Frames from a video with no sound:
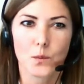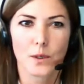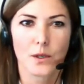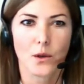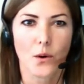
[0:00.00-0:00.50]

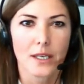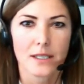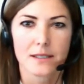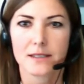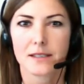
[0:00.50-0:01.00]

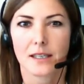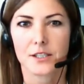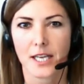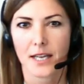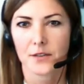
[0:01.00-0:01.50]
lawyers
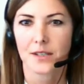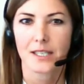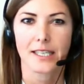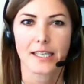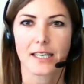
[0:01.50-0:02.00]

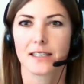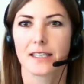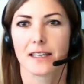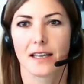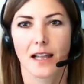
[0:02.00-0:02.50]
generally
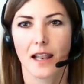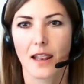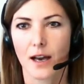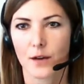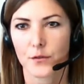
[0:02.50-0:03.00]

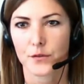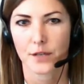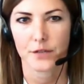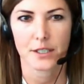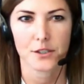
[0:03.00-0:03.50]
love
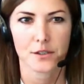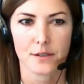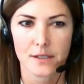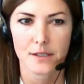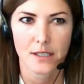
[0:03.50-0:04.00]

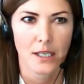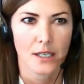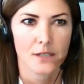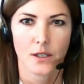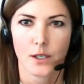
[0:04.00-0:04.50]
definitions.
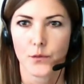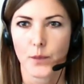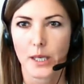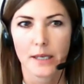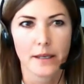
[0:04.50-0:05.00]
So if
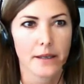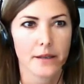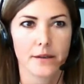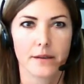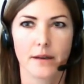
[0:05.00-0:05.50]
we
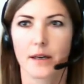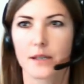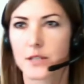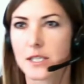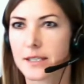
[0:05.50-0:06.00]
hear
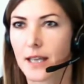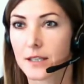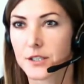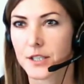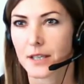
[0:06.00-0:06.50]
artificial
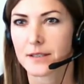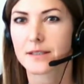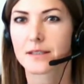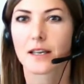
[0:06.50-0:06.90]
intelligence,